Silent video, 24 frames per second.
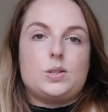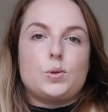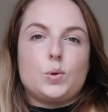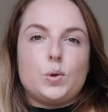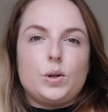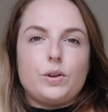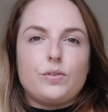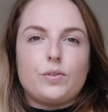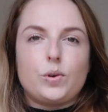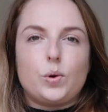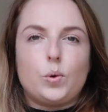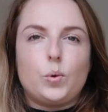sort
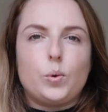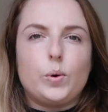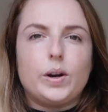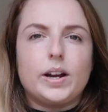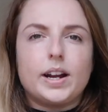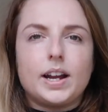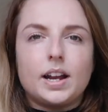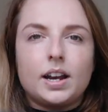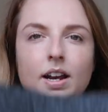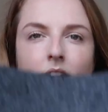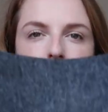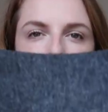of
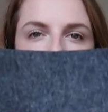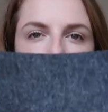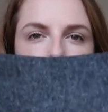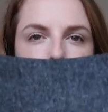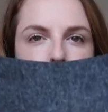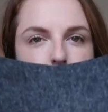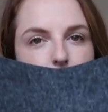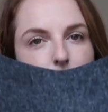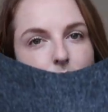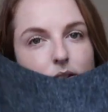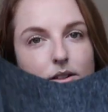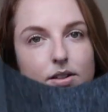
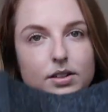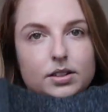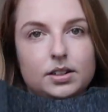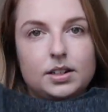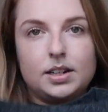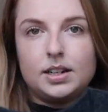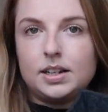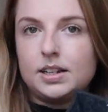organizer